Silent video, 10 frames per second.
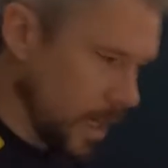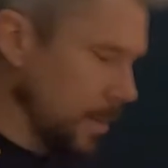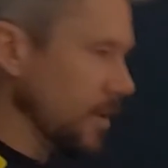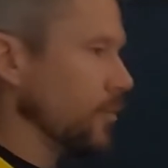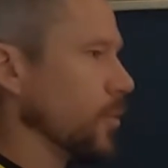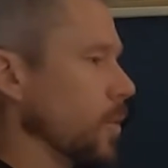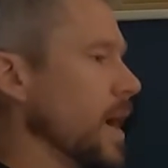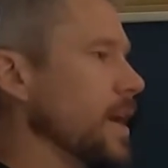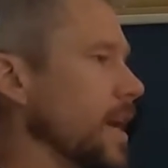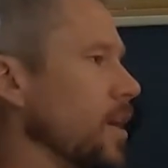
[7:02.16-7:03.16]
I mean, for
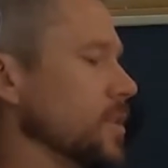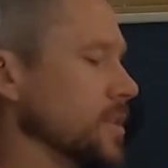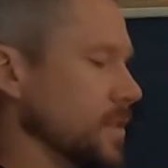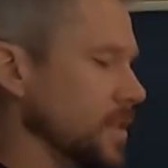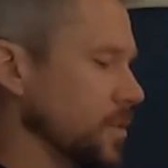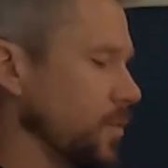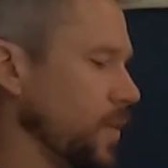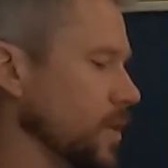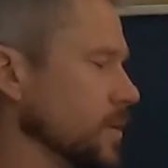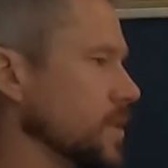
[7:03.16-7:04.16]
right now, this
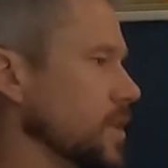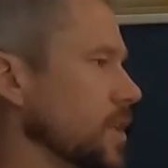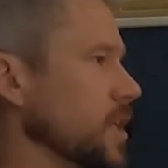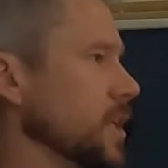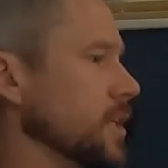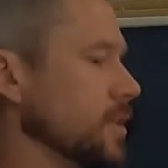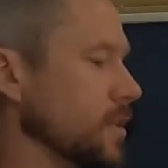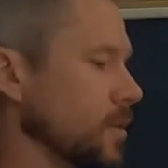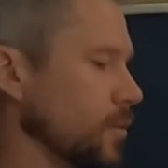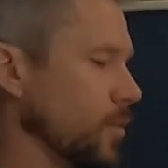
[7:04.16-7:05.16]
feels good
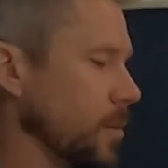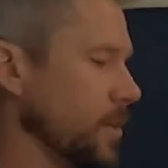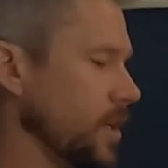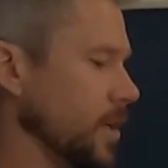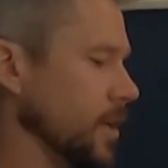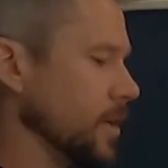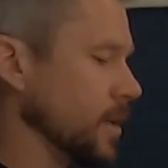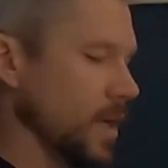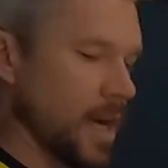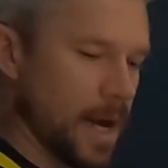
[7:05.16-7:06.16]
from here.
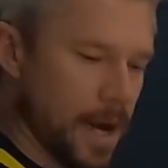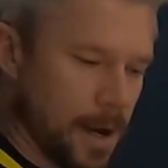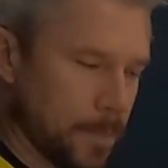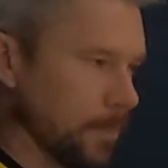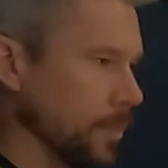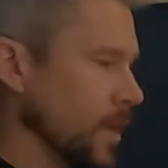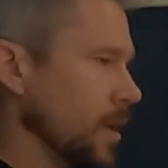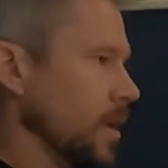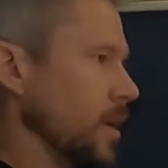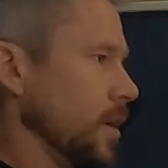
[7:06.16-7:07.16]

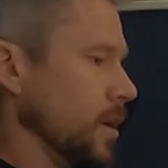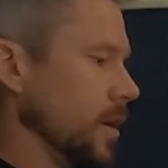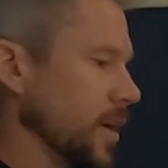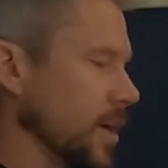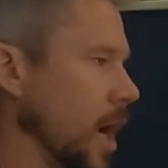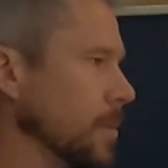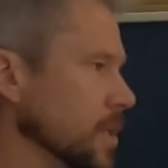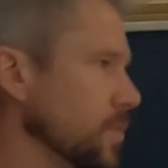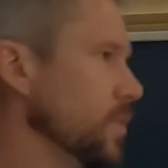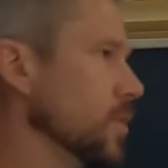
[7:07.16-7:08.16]

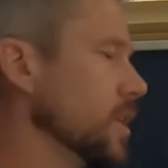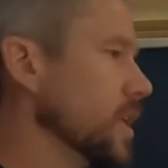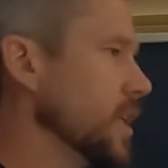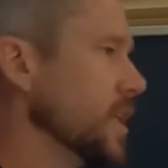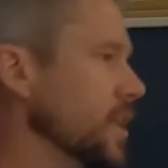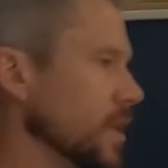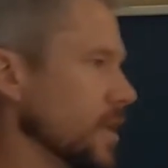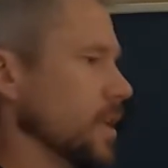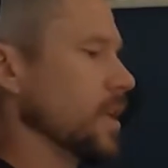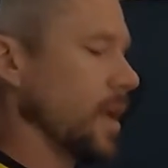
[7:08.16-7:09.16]
Ergonomics feel good.
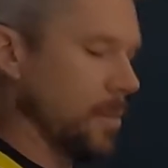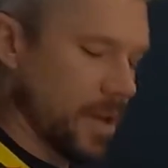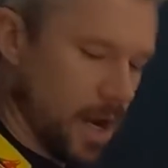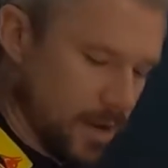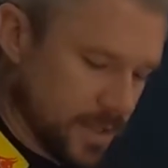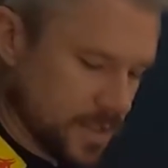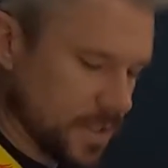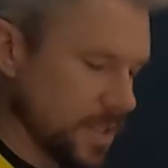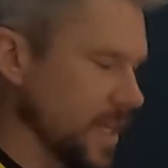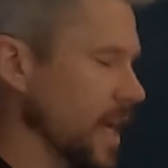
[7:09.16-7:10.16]
I mean,
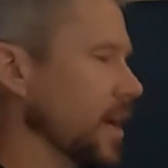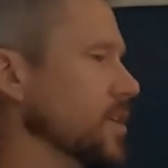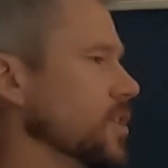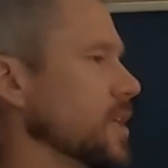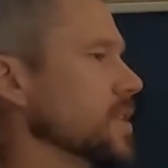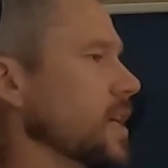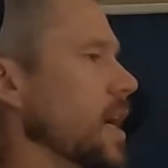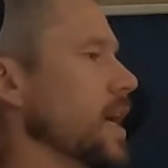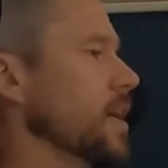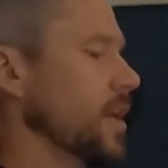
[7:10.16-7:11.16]
obviously, you can't adjust the
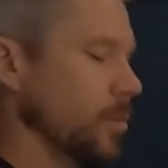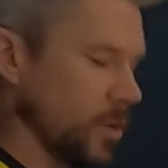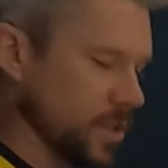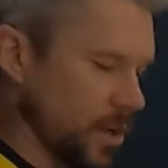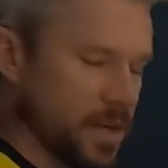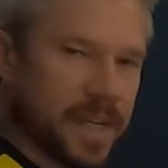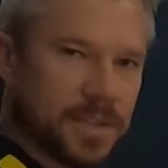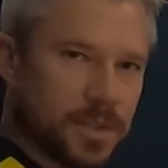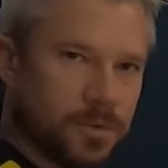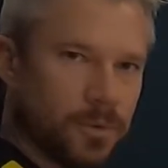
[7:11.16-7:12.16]
height anymore, so all you get
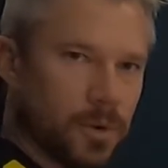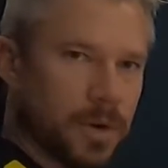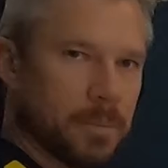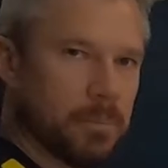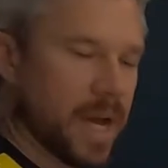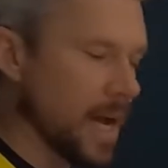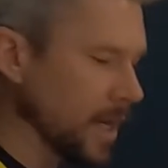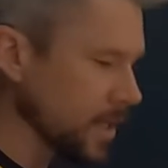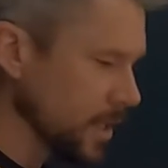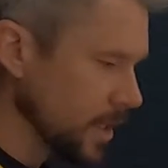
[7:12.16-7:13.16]
is the forward and
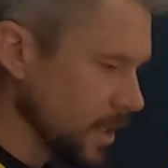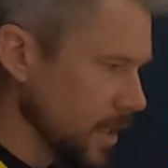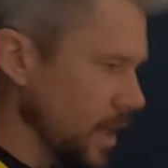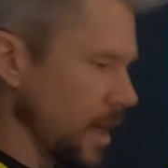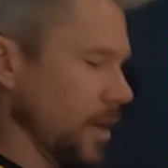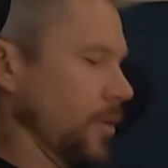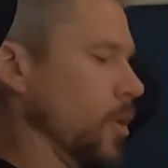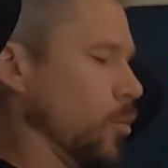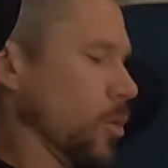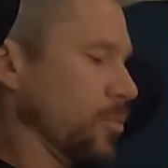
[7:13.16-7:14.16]
back.
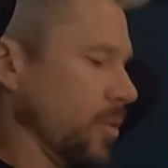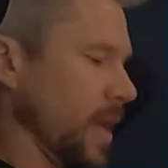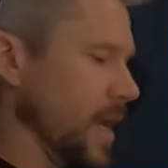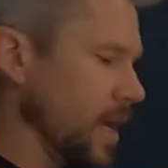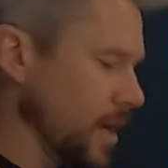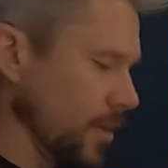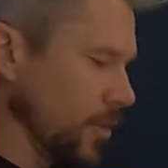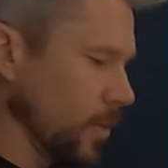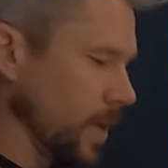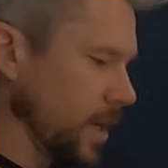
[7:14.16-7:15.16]
No more play in
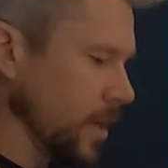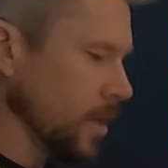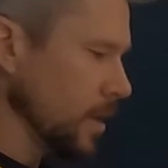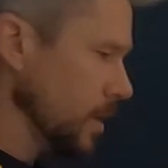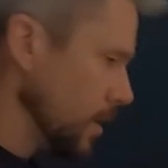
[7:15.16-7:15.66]
the rear.